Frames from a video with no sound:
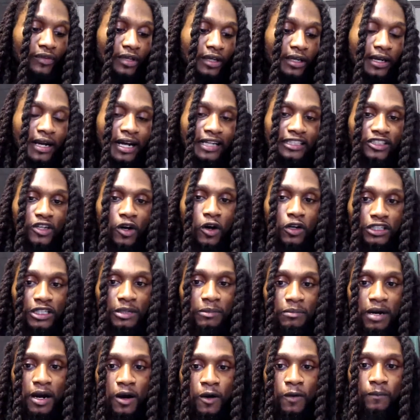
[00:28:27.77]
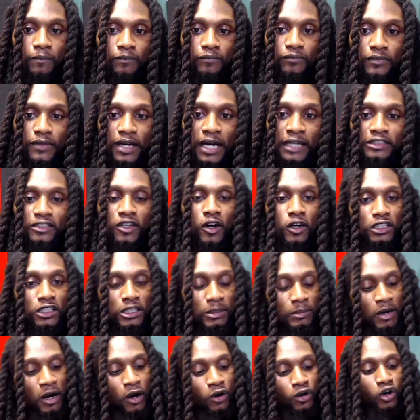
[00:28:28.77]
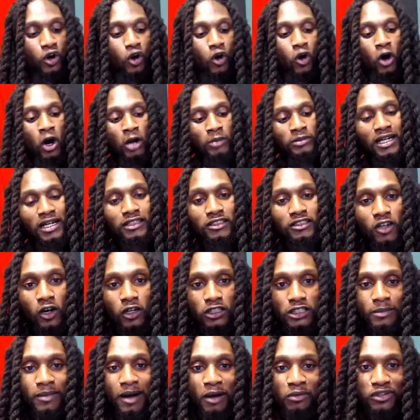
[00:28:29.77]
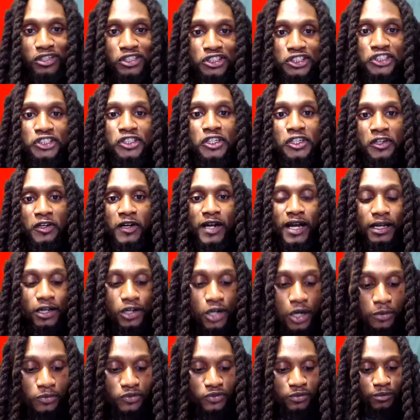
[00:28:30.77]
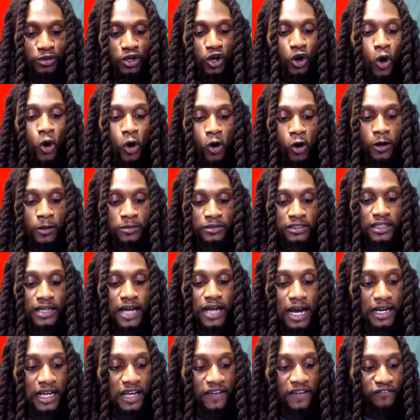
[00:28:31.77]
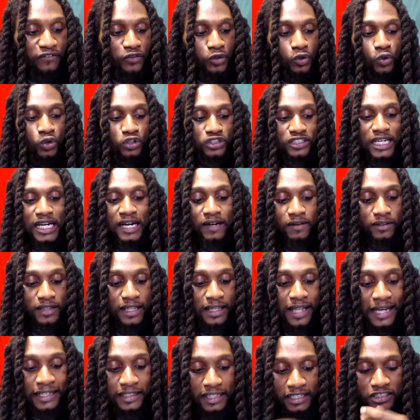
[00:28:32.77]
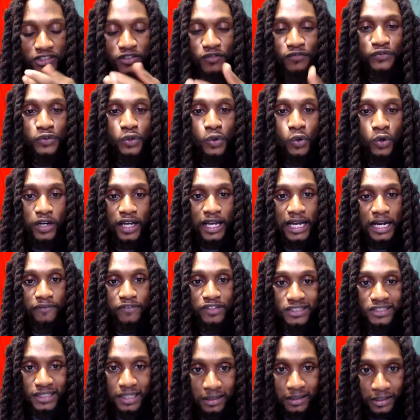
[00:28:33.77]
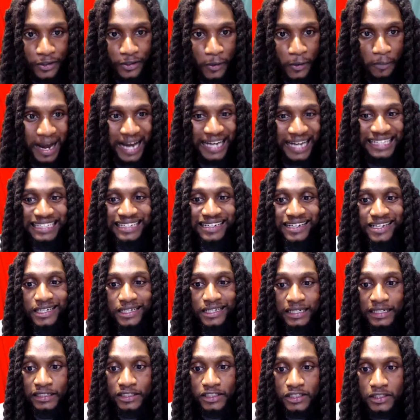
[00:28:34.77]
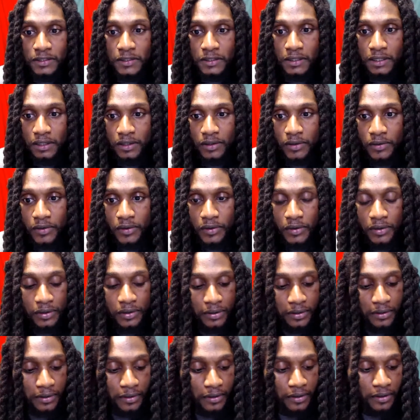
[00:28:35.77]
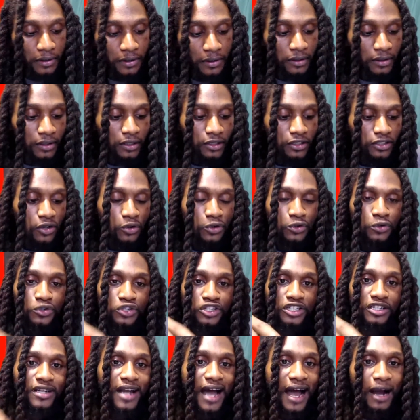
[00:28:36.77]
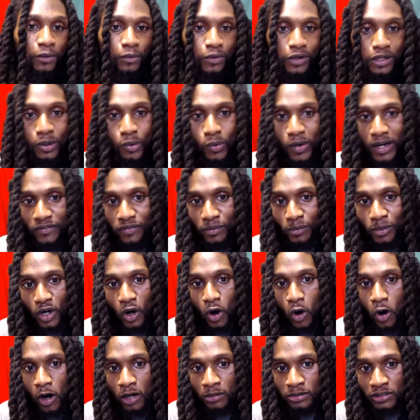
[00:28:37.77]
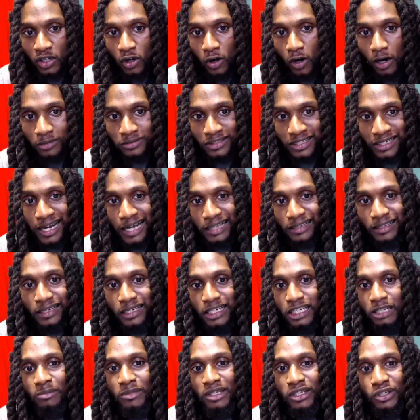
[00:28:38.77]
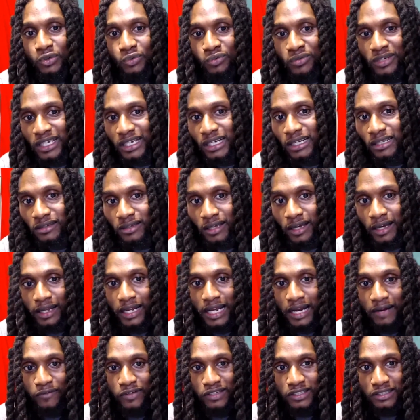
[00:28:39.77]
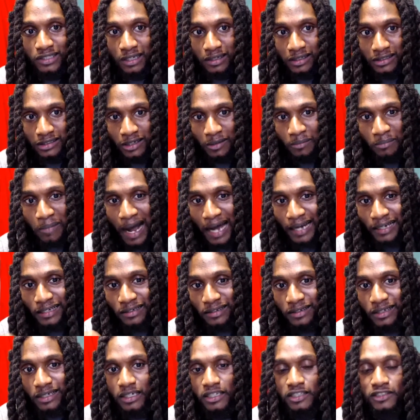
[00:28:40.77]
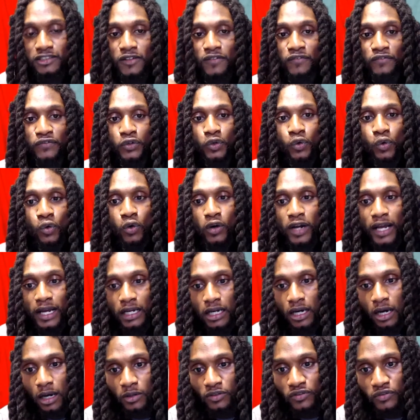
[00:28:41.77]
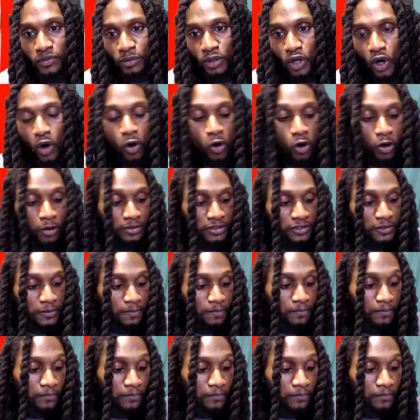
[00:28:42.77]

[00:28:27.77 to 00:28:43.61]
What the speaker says: And I talked about carbs, and I talked about the sugar that comes from carbs and how that fuels, like that's the fuel that every cell in your body needs. So you should not run away from carbs. Carbs are not the enemy. You need that. Every cell in your body needs the fuel that comes from carbs.